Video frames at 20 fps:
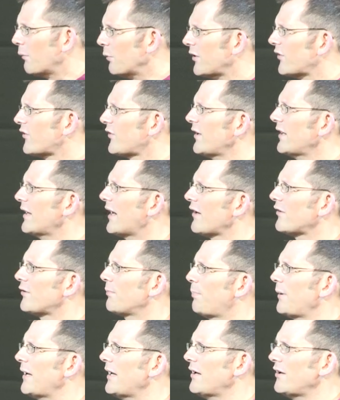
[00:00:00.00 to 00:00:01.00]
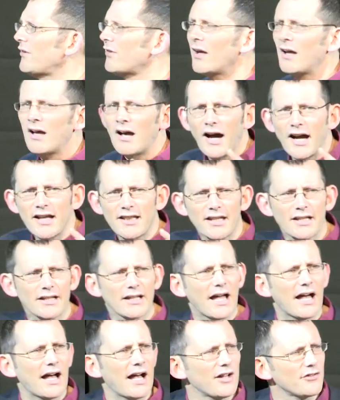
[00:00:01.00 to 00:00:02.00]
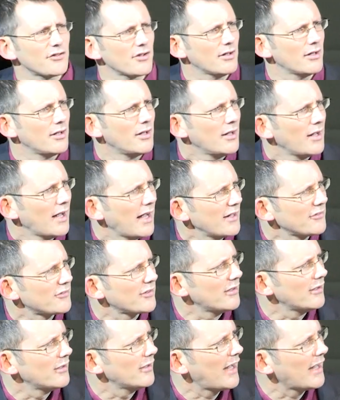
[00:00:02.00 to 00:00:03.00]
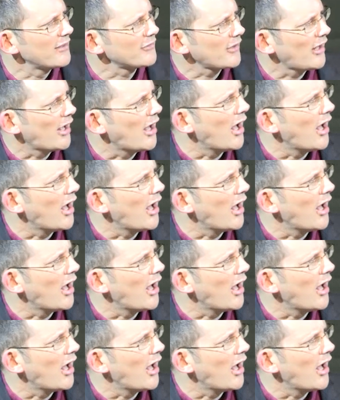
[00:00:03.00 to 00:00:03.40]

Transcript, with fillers: and we see less bees, I think that has a, has a, has a